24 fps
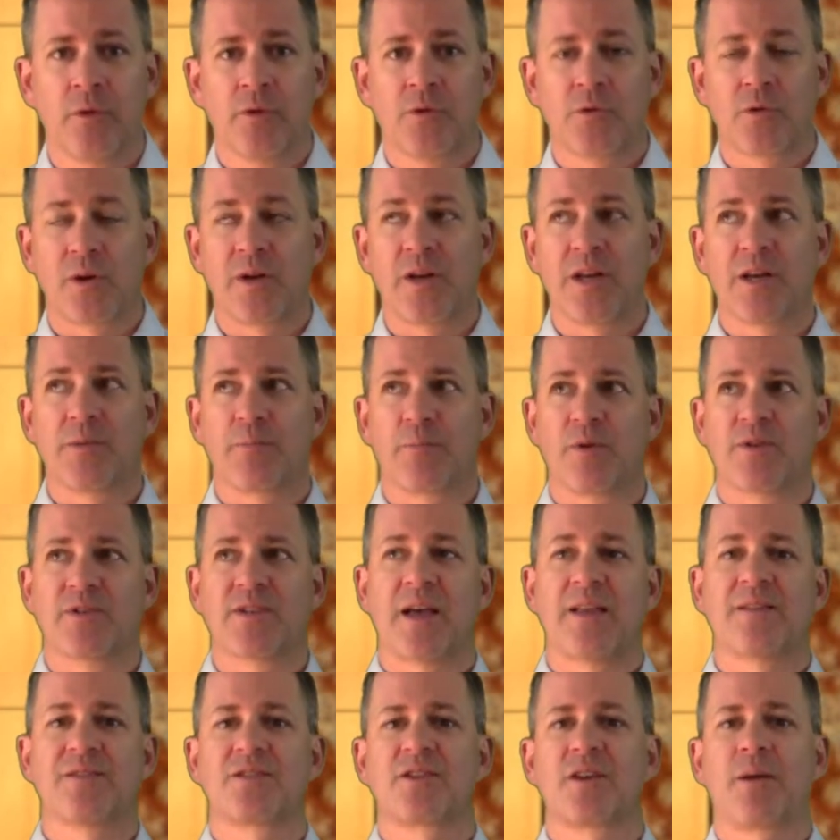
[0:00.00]
Do I need to
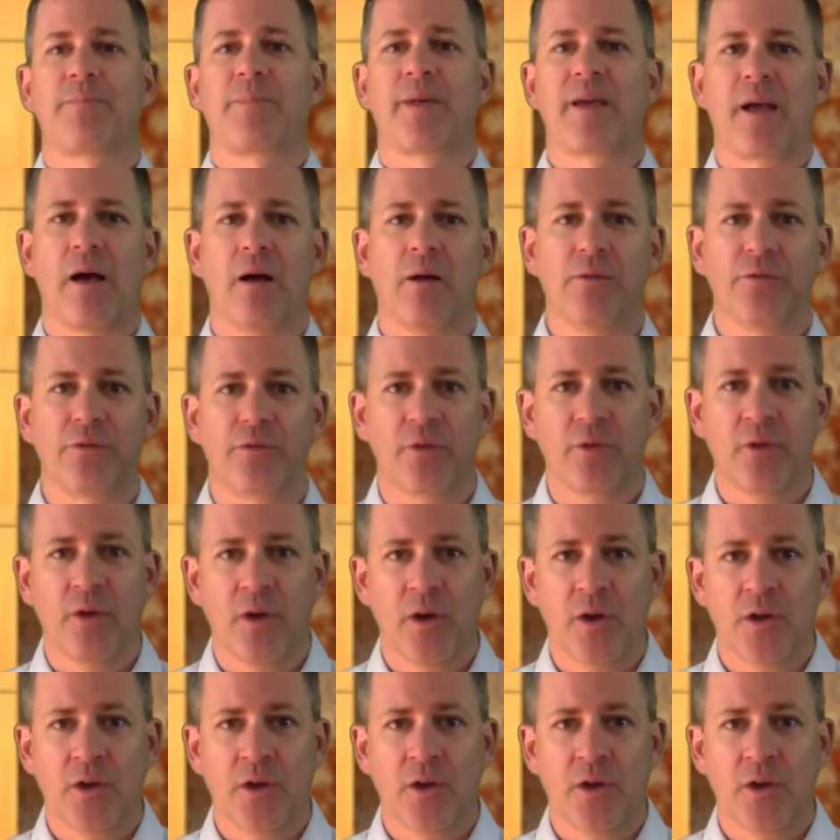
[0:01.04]
present something else?